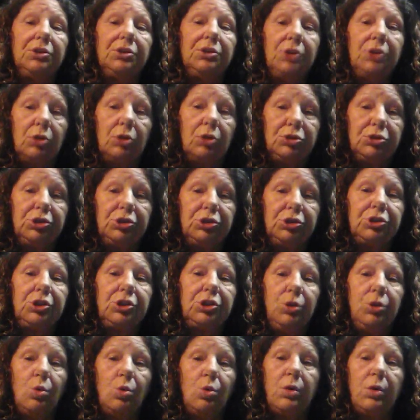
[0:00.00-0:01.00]
on Social
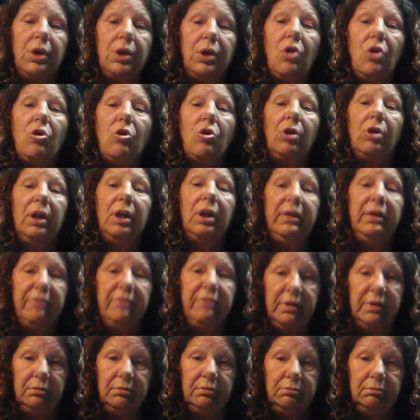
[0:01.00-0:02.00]
Security are
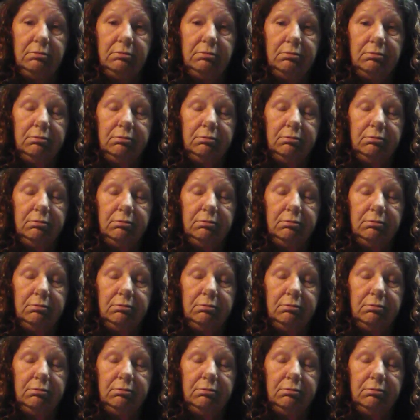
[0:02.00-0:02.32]
living.